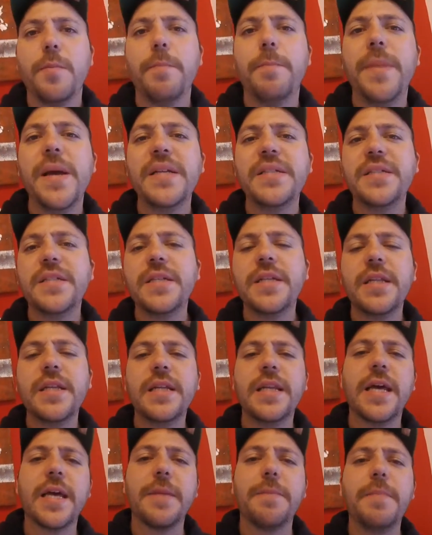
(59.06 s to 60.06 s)

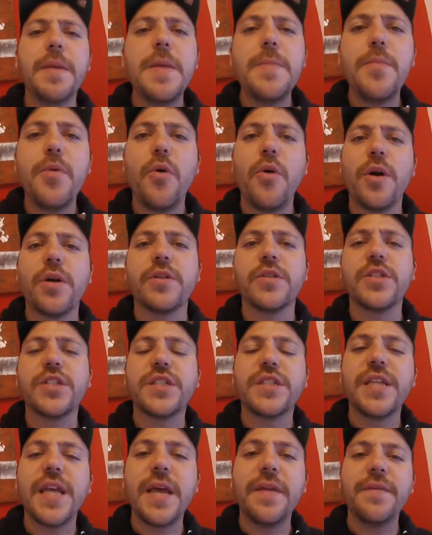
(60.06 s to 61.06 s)
Basically, like, people are
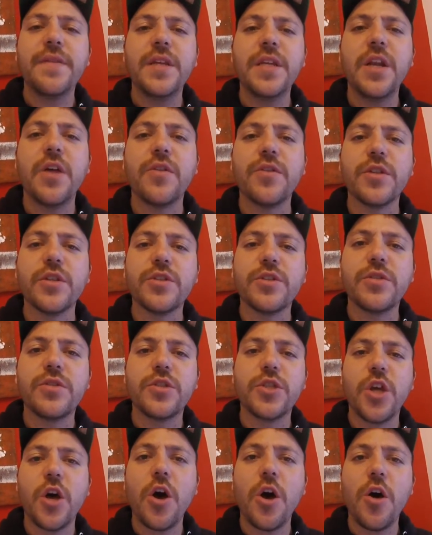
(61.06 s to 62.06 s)
standing on the
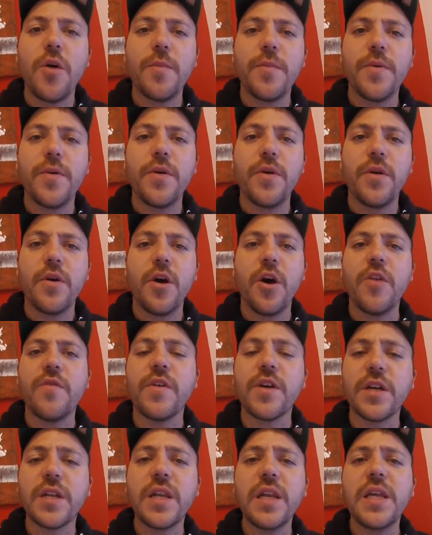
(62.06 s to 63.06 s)
top of
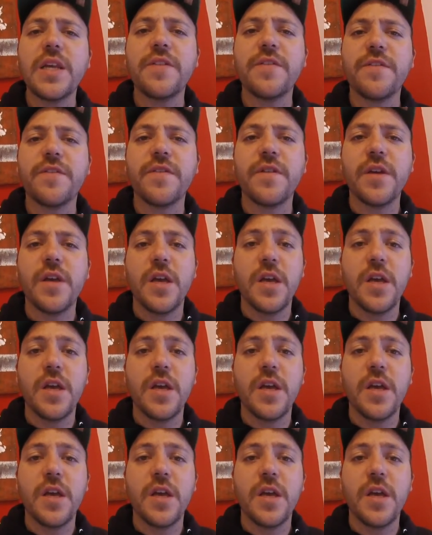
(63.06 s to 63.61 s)
a cliff,